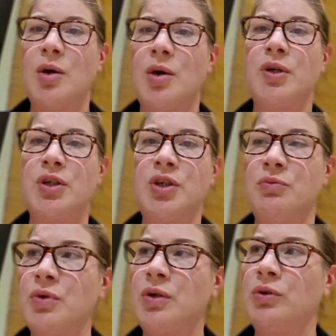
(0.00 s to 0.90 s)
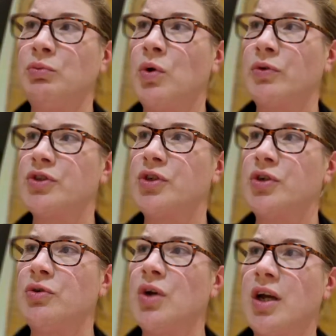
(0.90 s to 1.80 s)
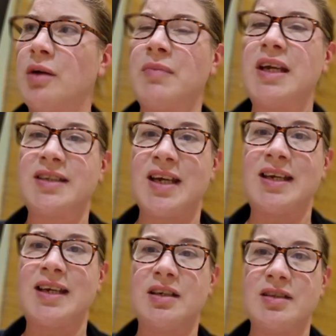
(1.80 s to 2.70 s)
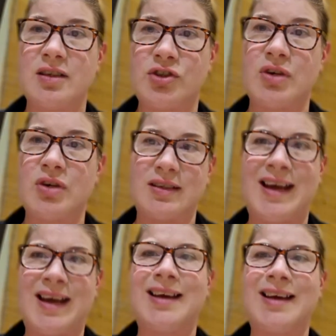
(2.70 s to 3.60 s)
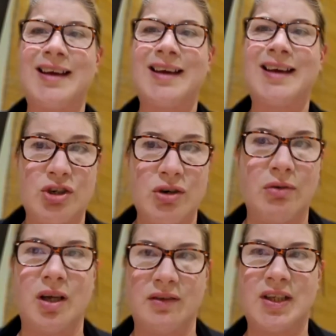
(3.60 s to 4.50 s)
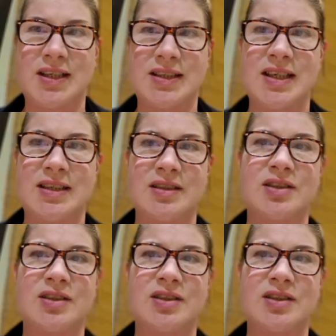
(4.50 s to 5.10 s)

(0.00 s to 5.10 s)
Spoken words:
but you will want to maintain strict access control over that data.